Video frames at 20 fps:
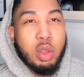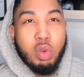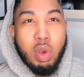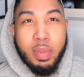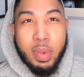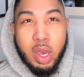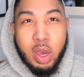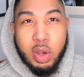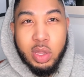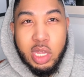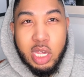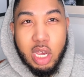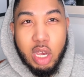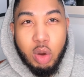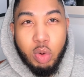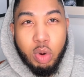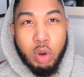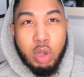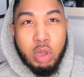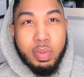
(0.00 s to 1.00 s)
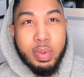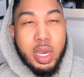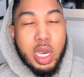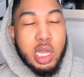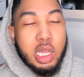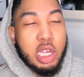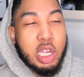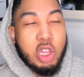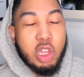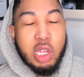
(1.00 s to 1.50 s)
women hotel rooms
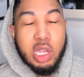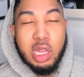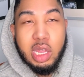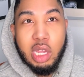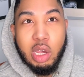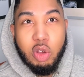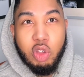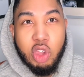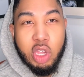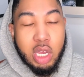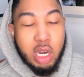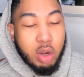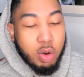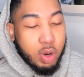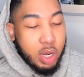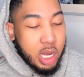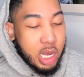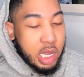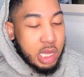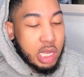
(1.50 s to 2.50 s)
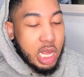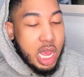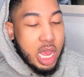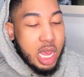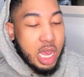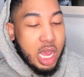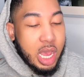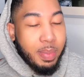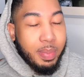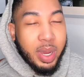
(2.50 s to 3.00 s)
because he's just so generous,
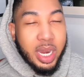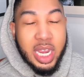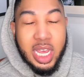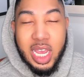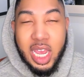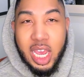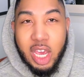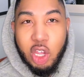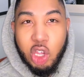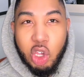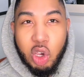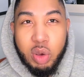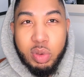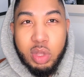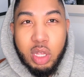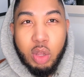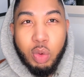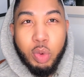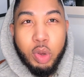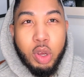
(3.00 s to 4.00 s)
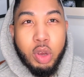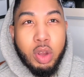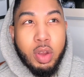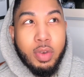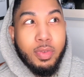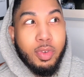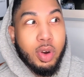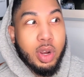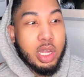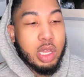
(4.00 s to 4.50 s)
but he can't show up to the reunion
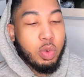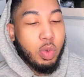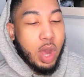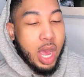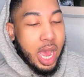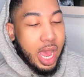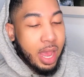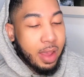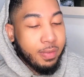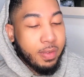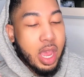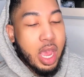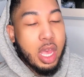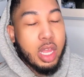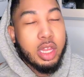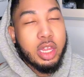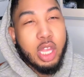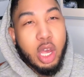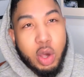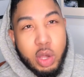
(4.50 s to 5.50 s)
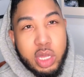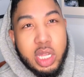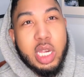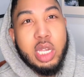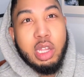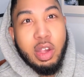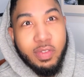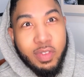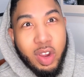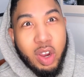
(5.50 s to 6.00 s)
for his wife. Those
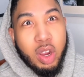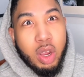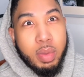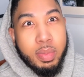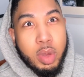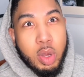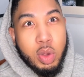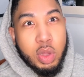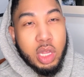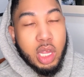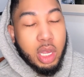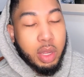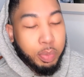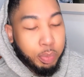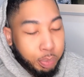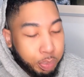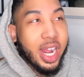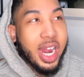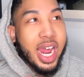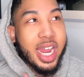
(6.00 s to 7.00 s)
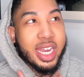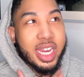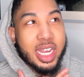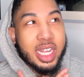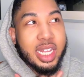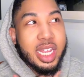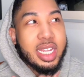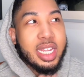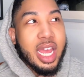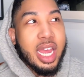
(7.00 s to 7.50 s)
things are very amusing. And I
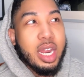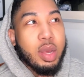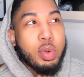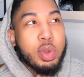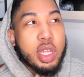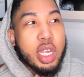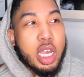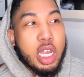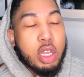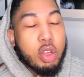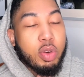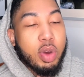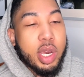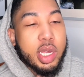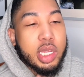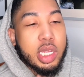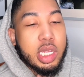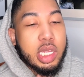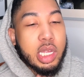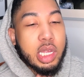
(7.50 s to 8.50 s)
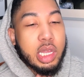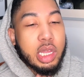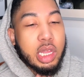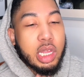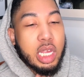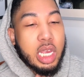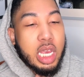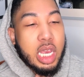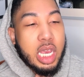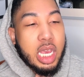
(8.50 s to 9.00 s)
did think that it was interesting to
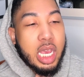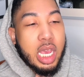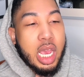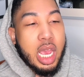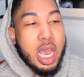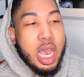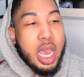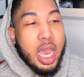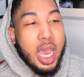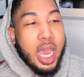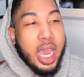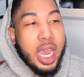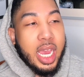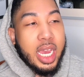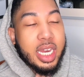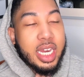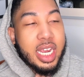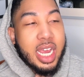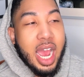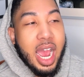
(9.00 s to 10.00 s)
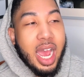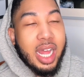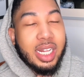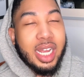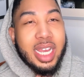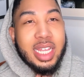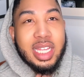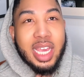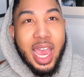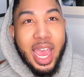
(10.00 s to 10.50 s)
see Andy
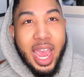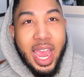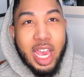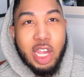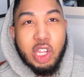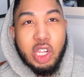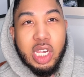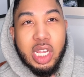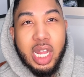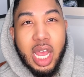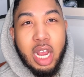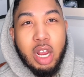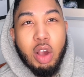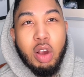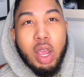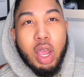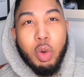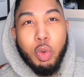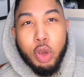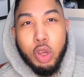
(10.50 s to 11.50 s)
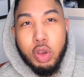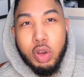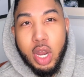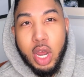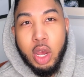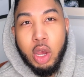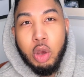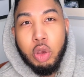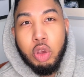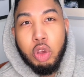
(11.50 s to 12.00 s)
highlight to Ashley, like, okay, well,
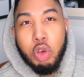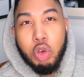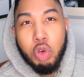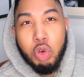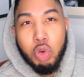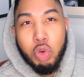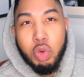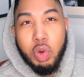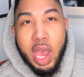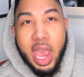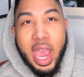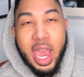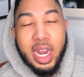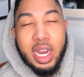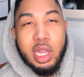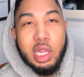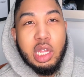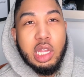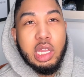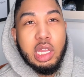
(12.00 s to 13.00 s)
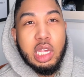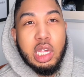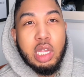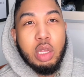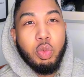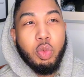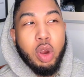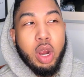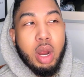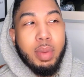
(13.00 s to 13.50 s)
you had
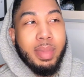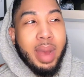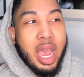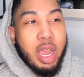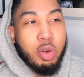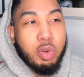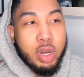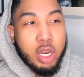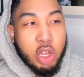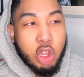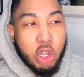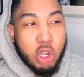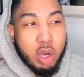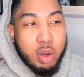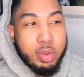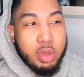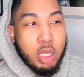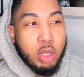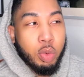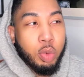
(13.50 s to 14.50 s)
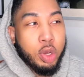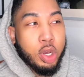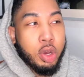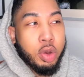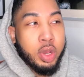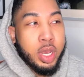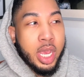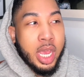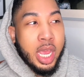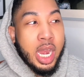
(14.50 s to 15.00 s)
instances where Michael didn't show up to the
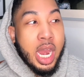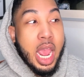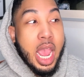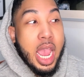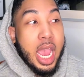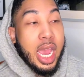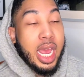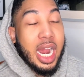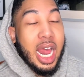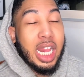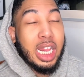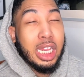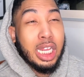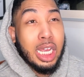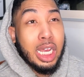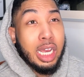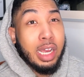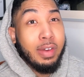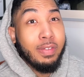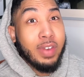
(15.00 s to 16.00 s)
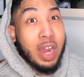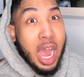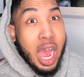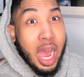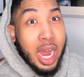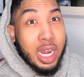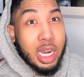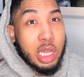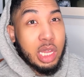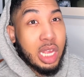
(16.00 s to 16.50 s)
reunion. And I loved,
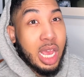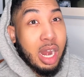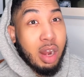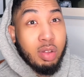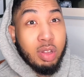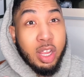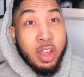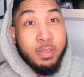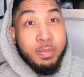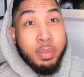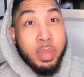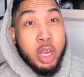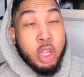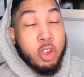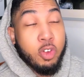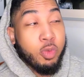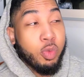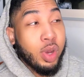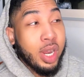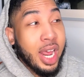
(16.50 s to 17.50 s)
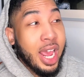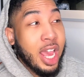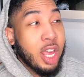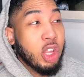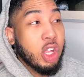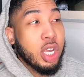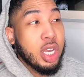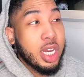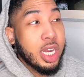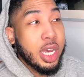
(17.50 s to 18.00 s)
honestly, I don't love much of what
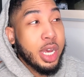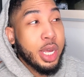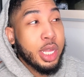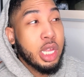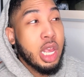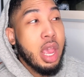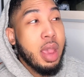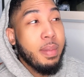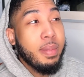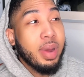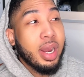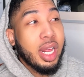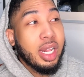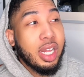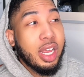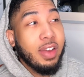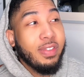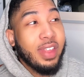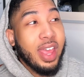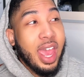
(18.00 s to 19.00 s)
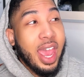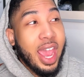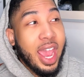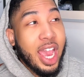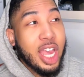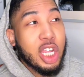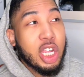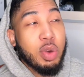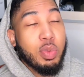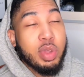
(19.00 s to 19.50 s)
Ashley does, but I love that
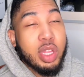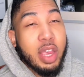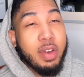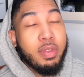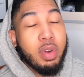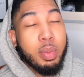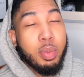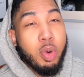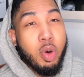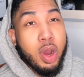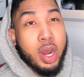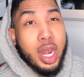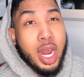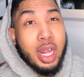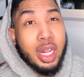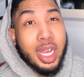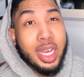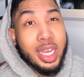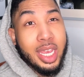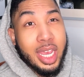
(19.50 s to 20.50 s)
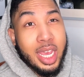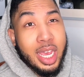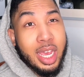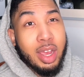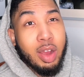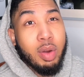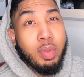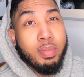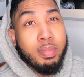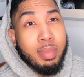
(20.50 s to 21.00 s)
Ashley was able to point out, like,
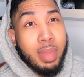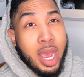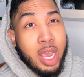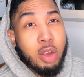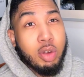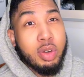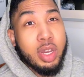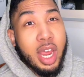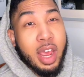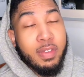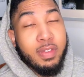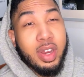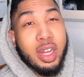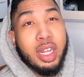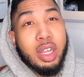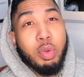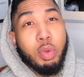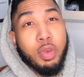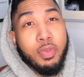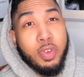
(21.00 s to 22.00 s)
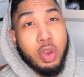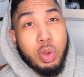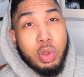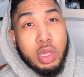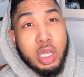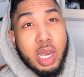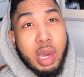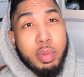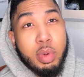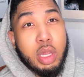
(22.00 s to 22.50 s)
yeah, Michael definitely
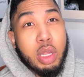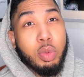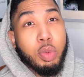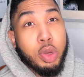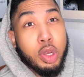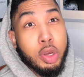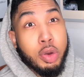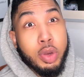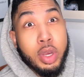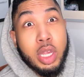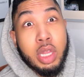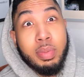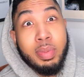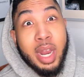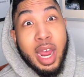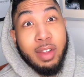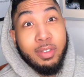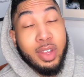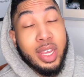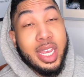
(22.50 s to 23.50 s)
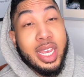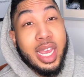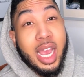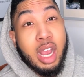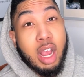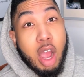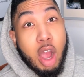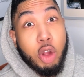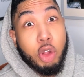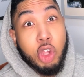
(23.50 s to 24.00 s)
refused to come to some reunions, but after he
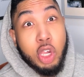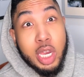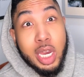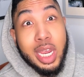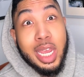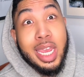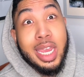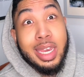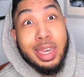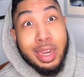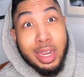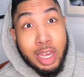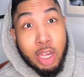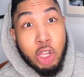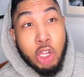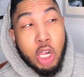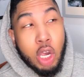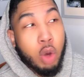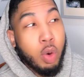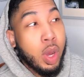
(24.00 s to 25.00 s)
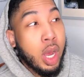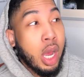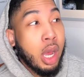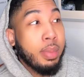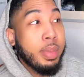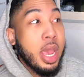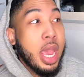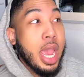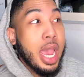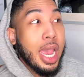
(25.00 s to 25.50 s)
got caught cheating, he did show
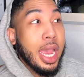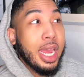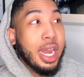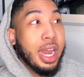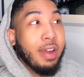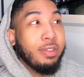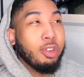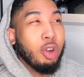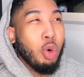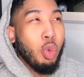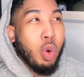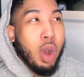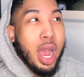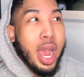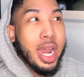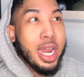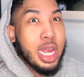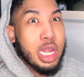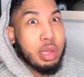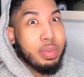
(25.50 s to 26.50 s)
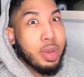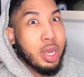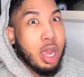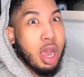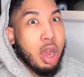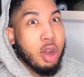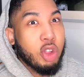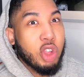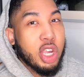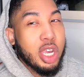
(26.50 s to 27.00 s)
up. And after Juan has been
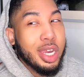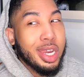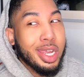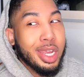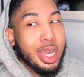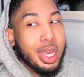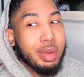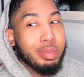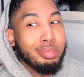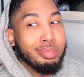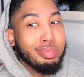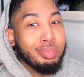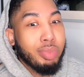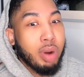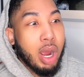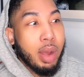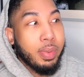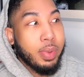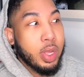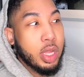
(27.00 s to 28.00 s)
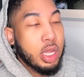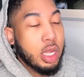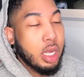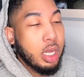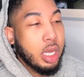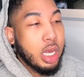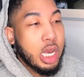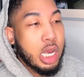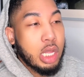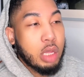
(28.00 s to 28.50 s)
caught cheating, and probably
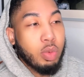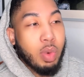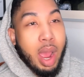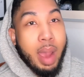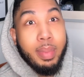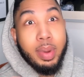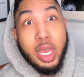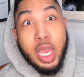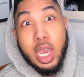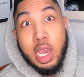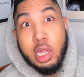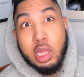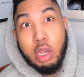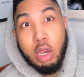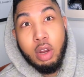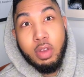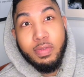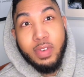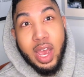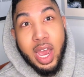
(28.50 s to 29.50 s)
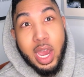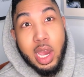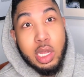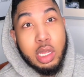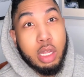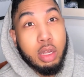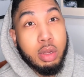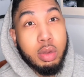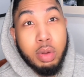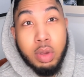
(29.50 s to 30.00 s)
still is, Robyn can't certify it,
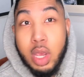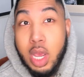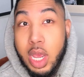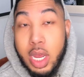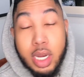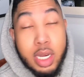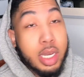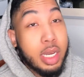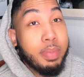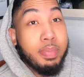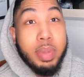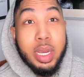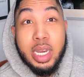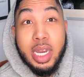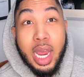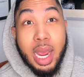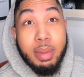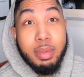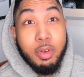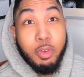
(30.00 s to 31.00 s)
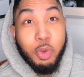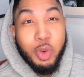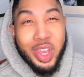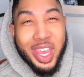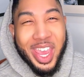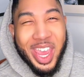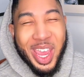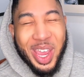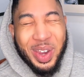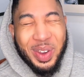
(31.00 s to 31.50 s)
so be damned if we
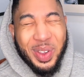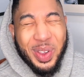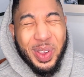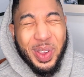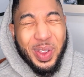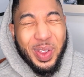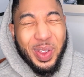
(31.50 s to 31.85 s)
can.